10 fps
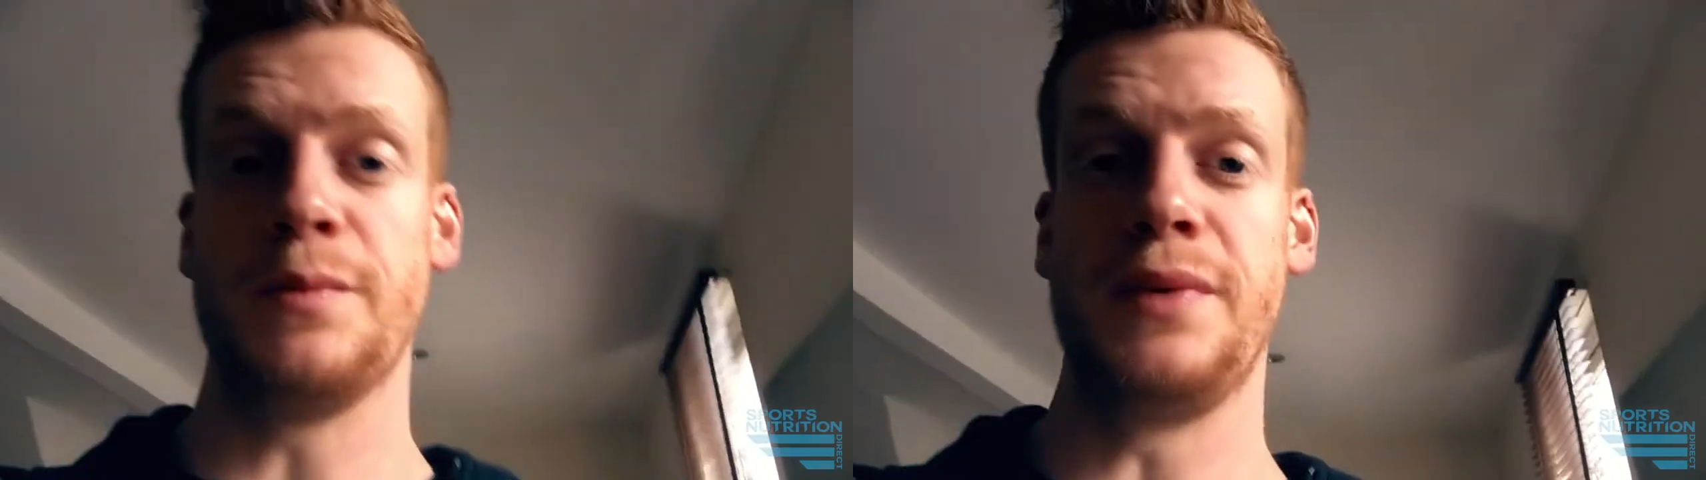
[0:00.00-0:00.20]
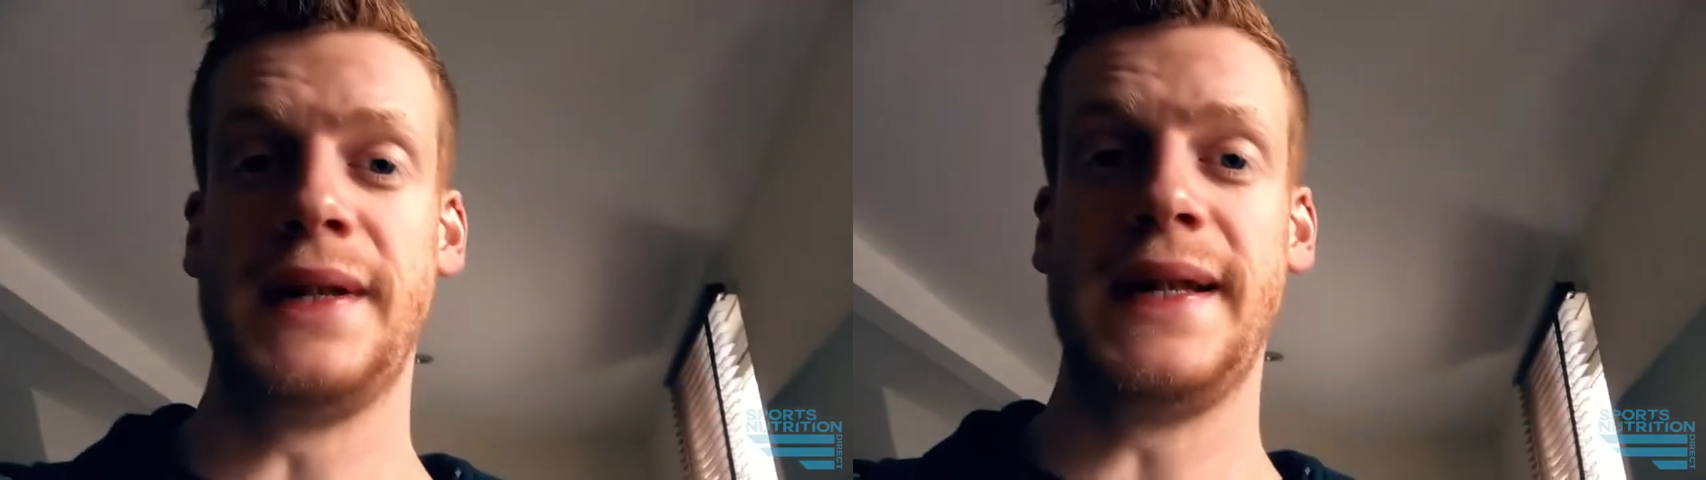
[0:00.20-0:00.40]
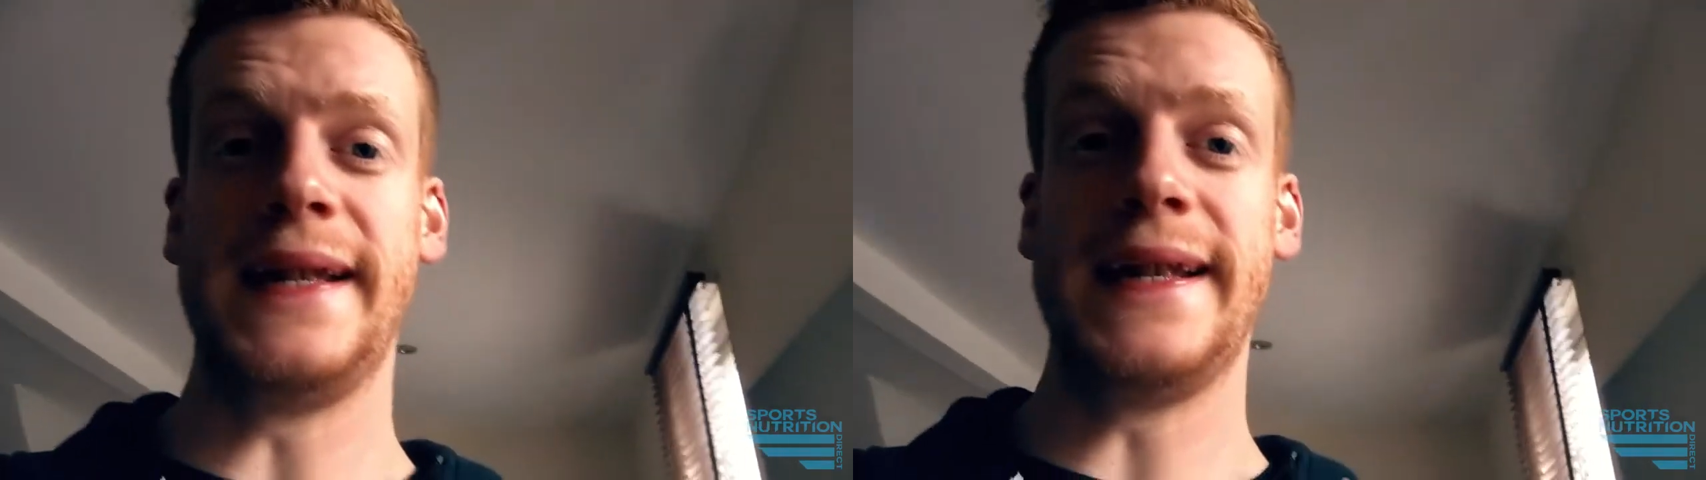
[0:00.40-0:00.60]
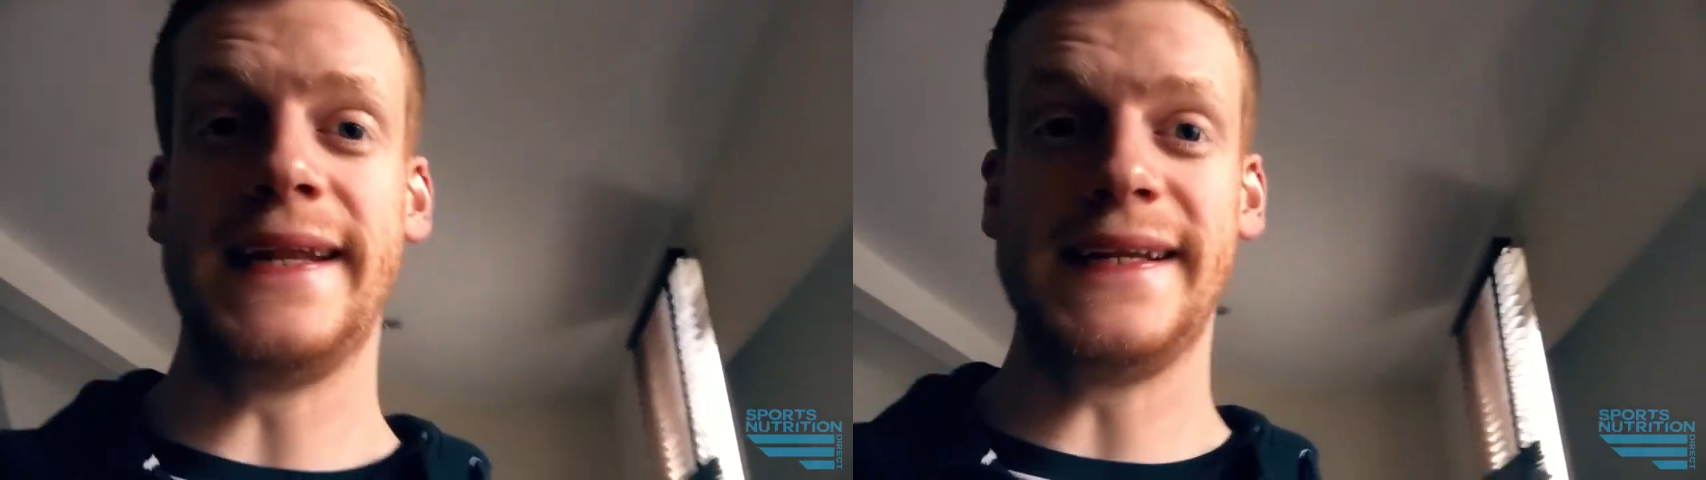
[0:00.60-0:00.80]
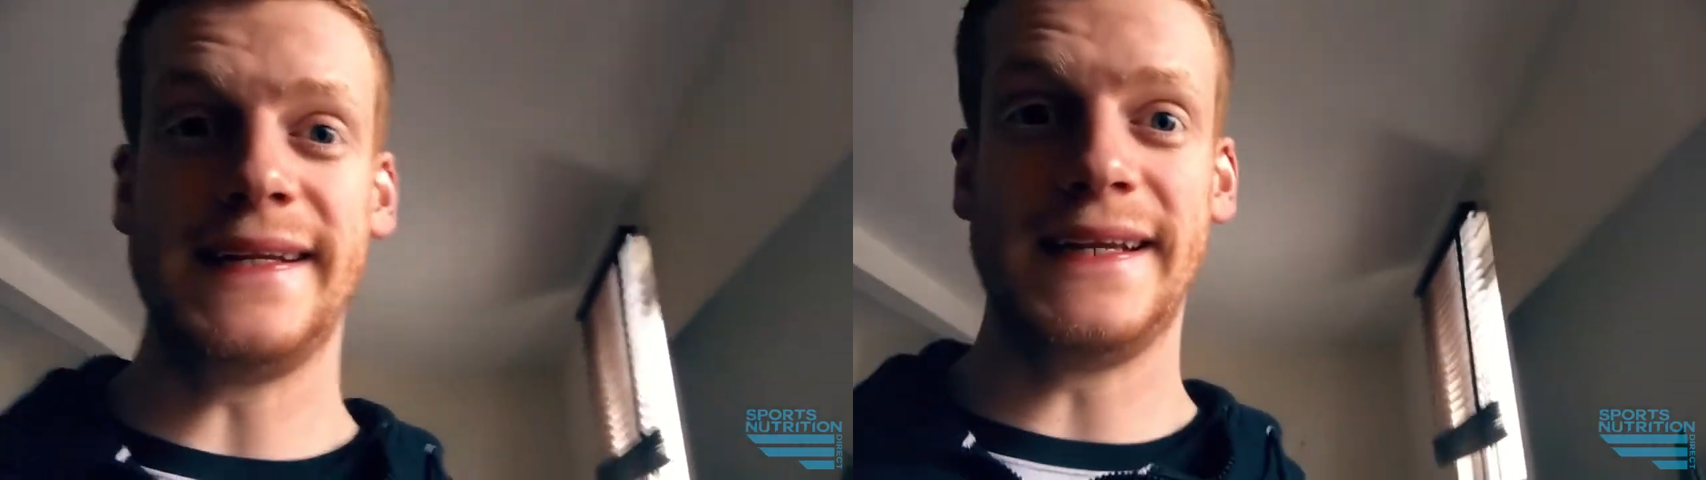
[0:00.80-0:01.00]

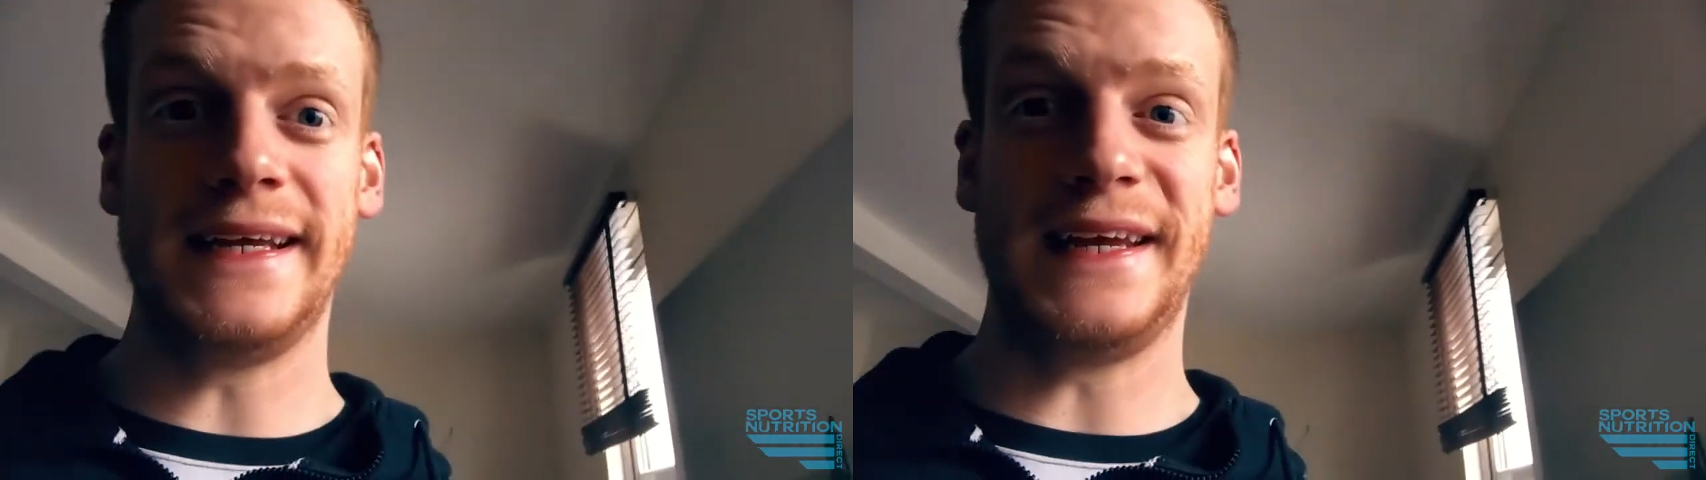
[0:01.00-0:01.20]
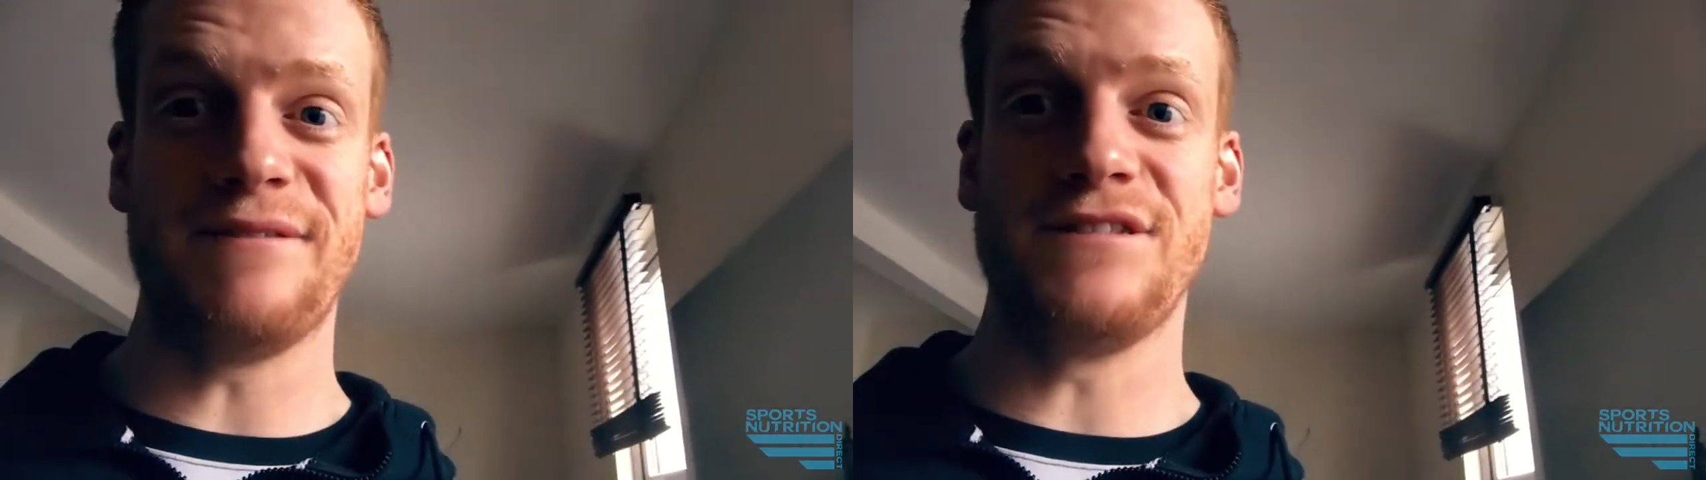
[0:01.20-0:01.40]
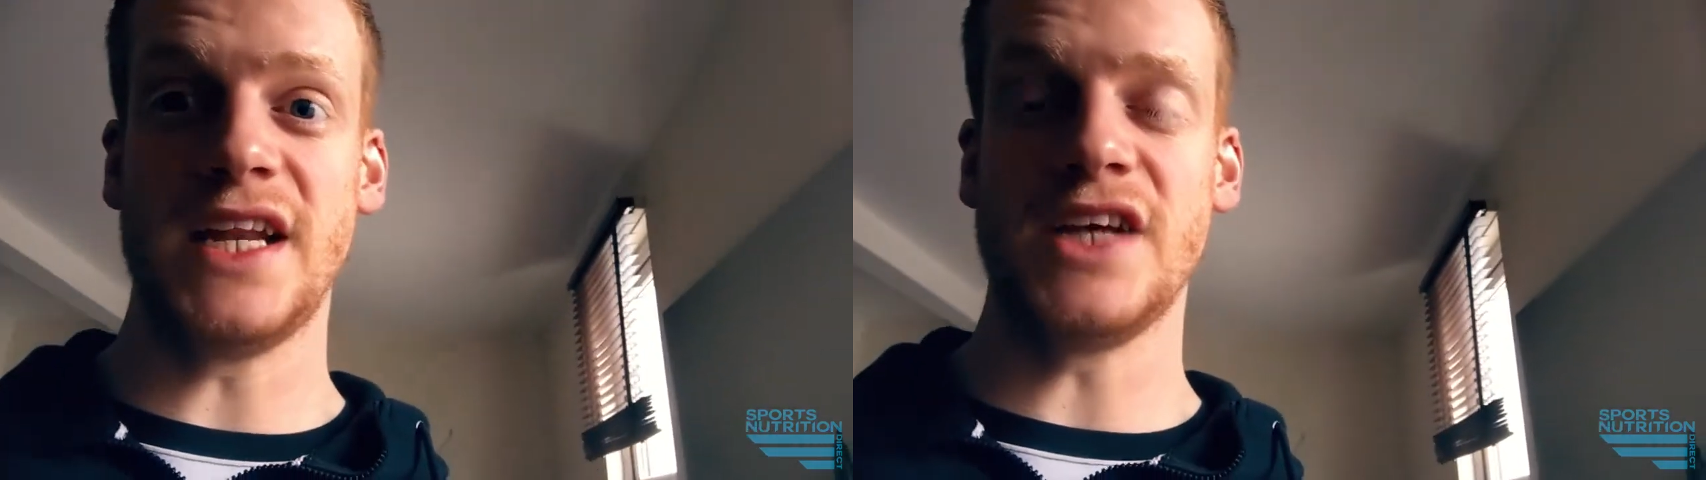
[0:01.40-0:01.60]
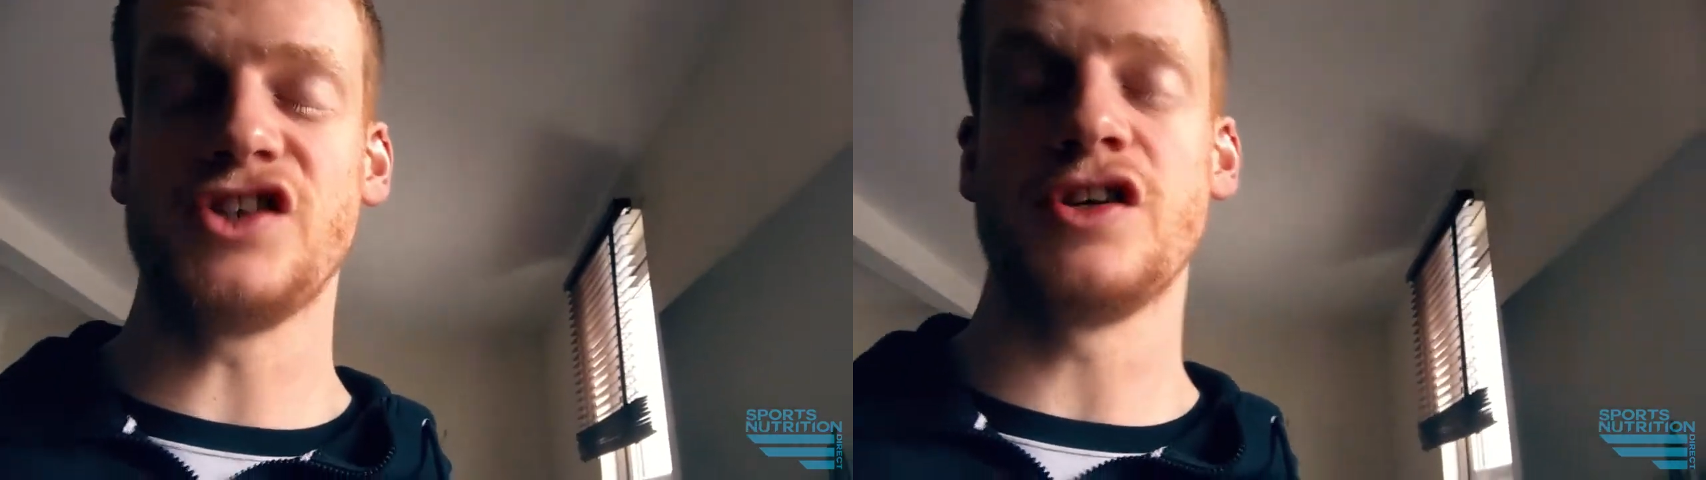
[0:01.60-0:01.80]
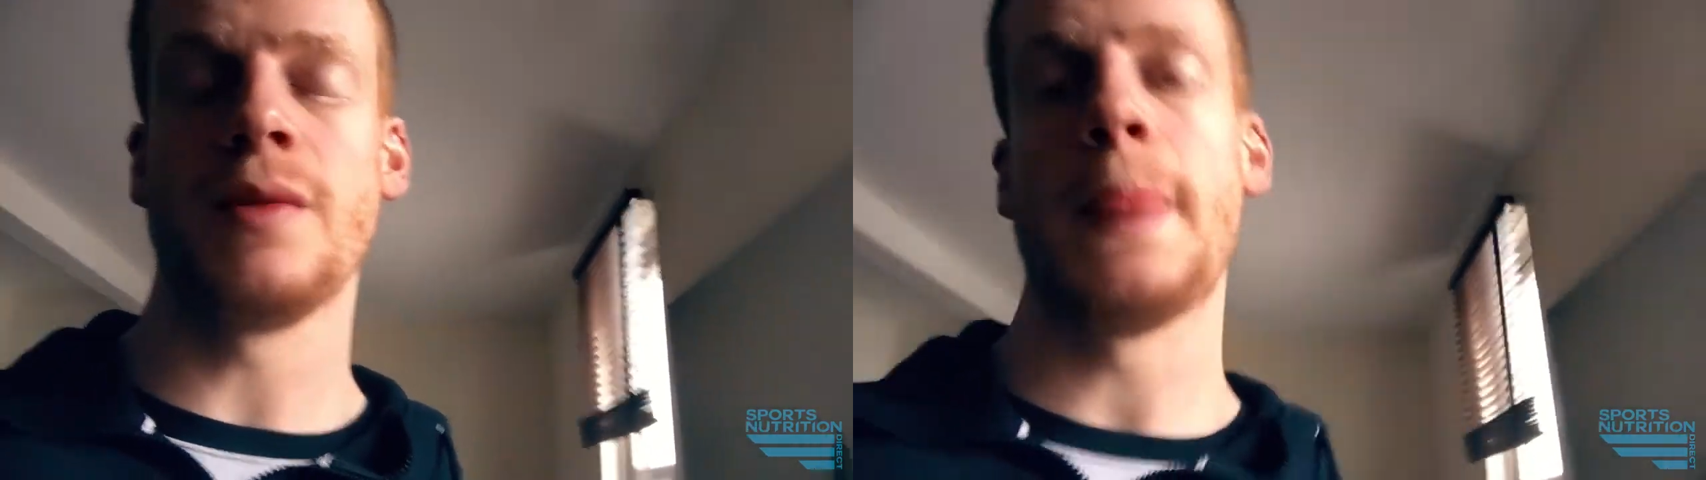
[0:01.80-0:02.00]
completely finished.